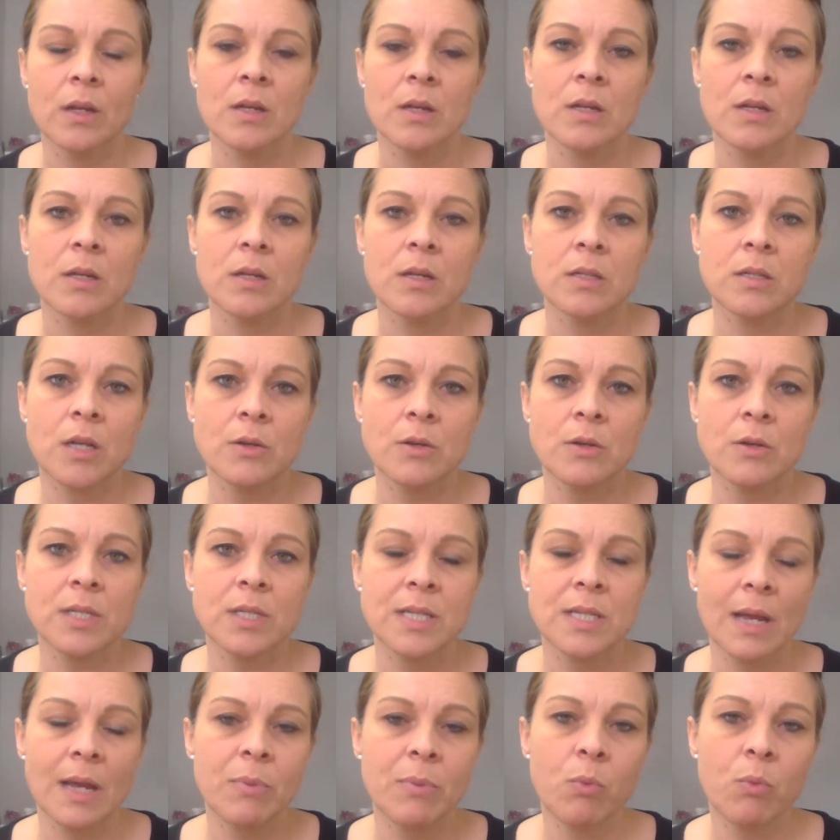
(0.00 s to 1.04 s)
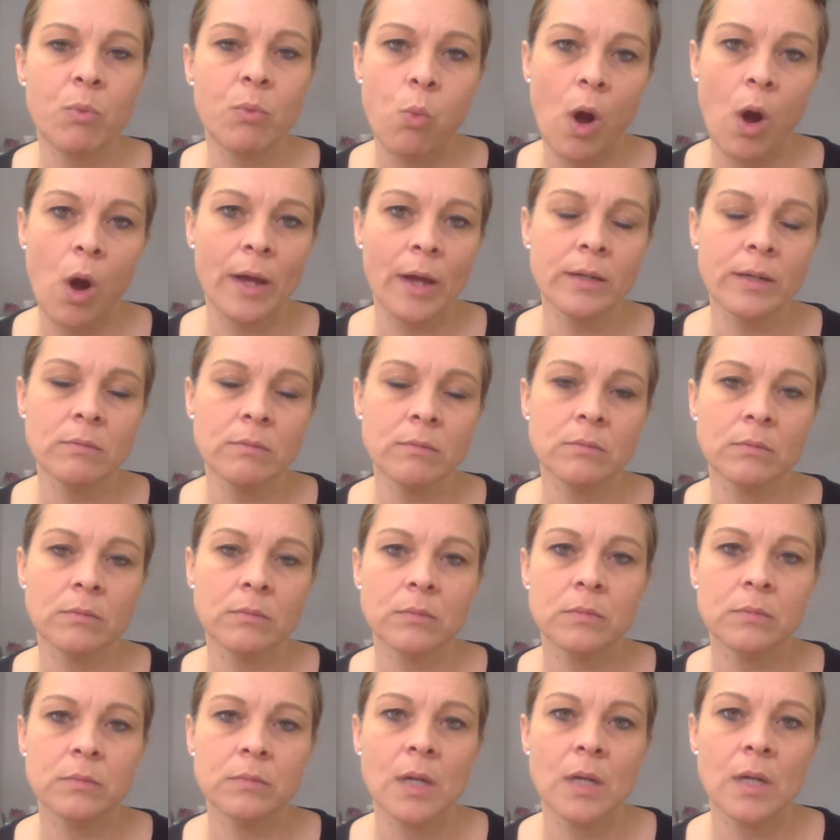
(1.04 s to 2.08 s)
So step 1
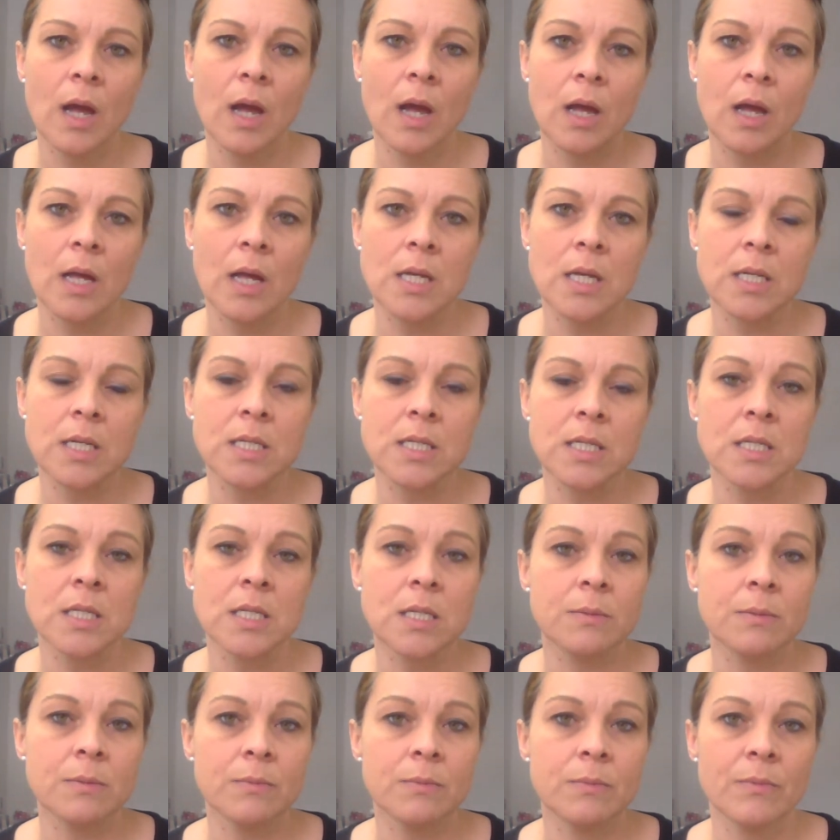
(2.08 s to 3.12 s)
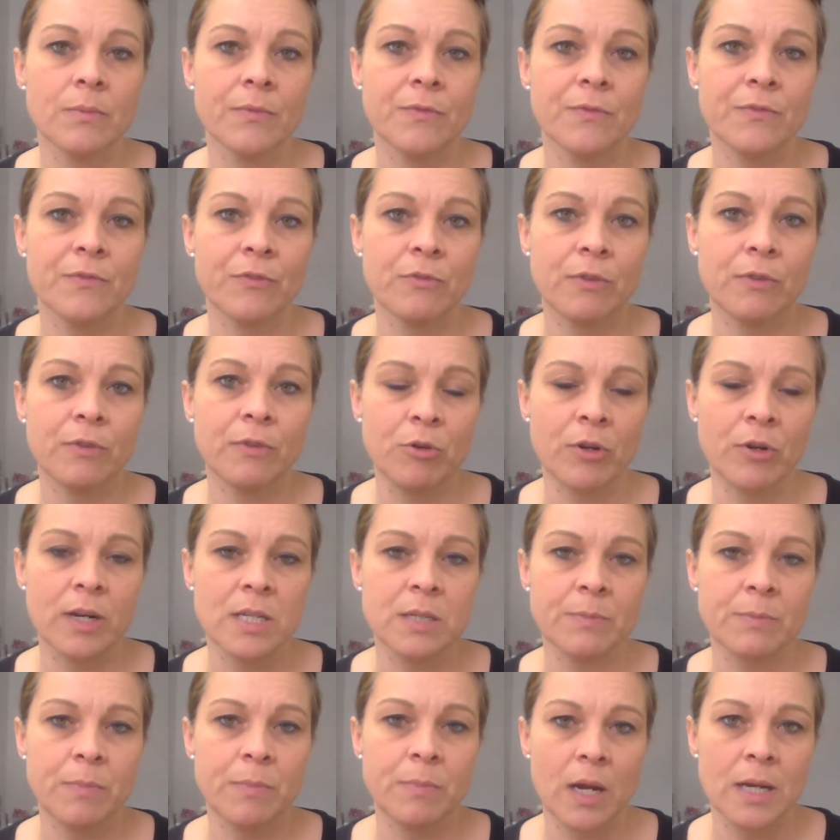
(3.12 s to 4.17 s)
is 3
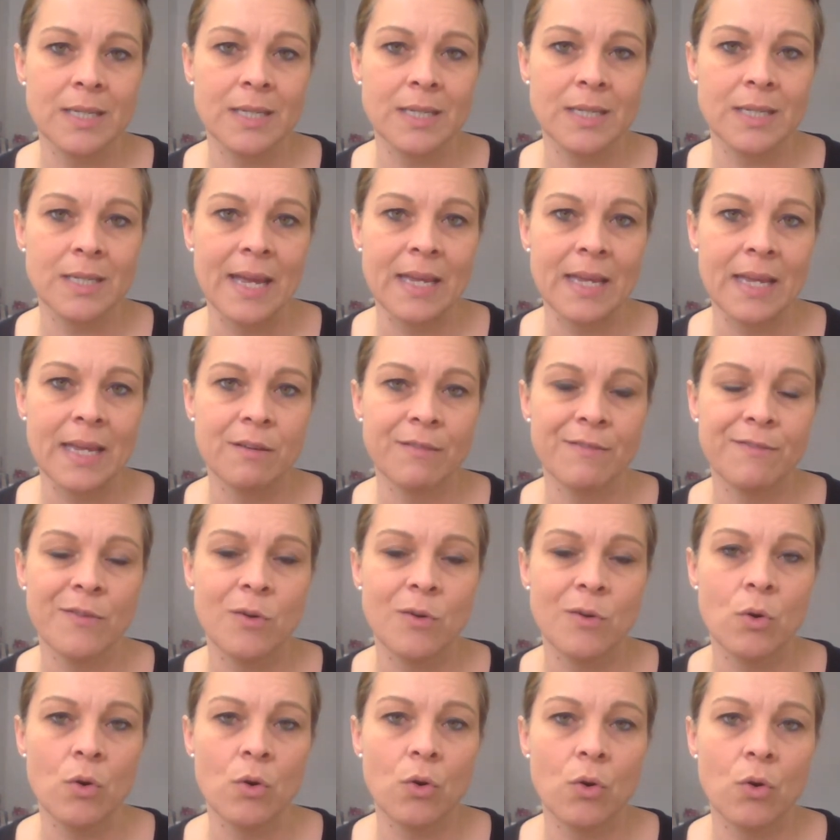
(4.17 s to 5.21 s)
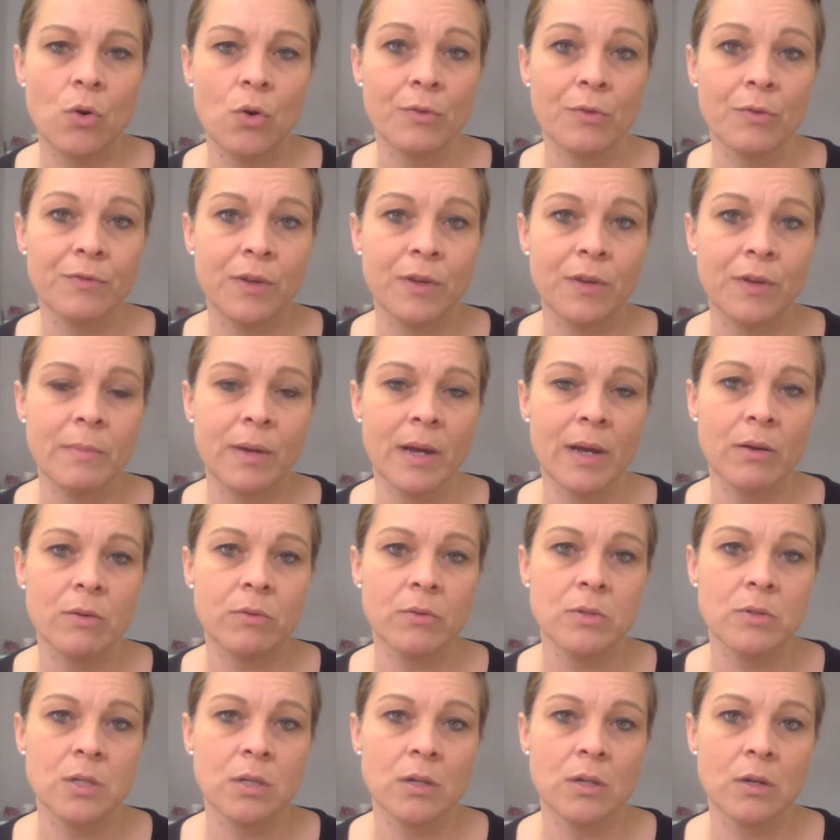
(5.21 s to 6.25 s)
products per day for
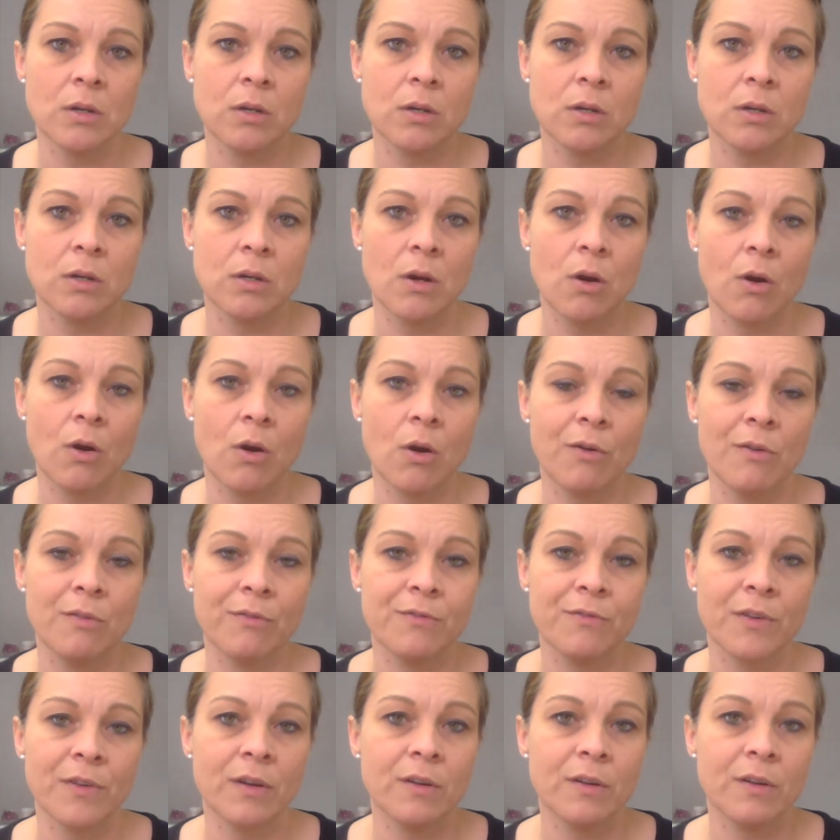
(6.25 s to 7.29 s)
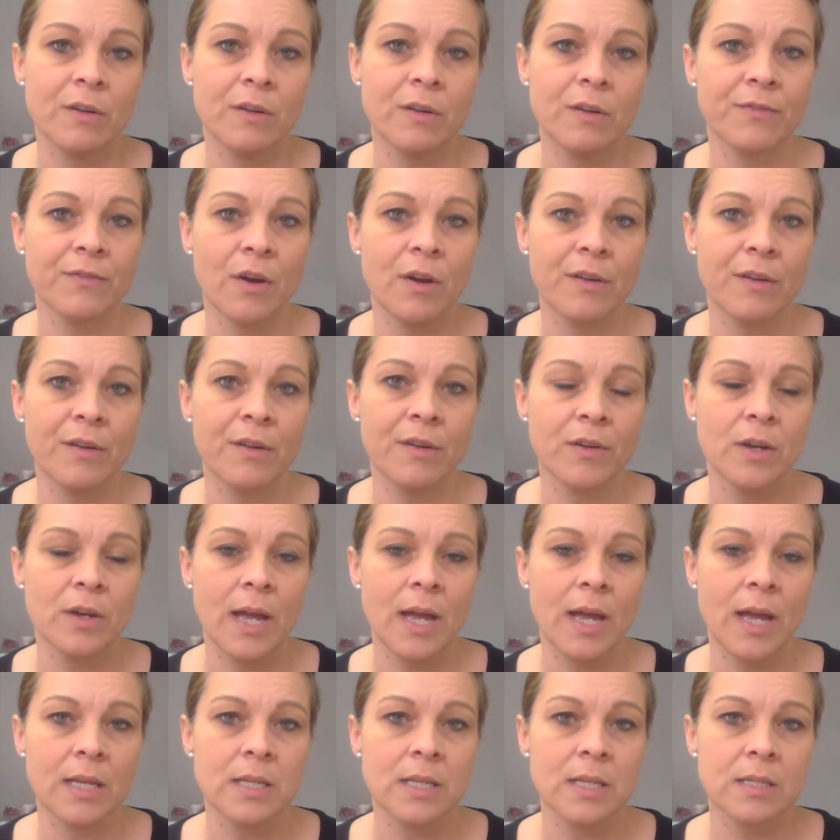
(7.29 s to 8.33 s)
females of
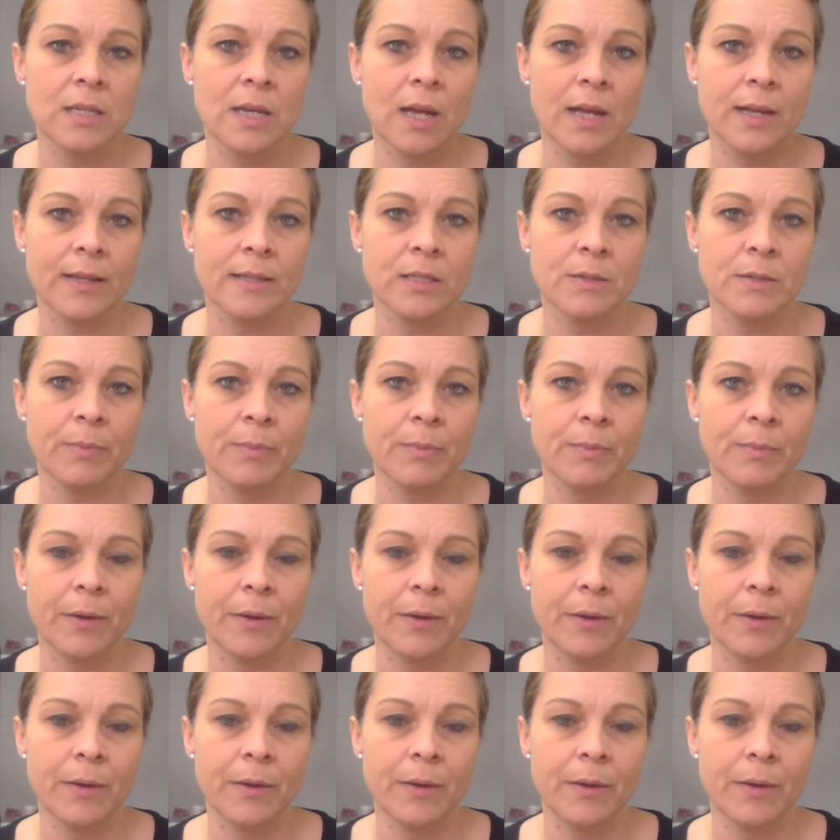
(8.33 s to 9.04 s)
5'8" and below.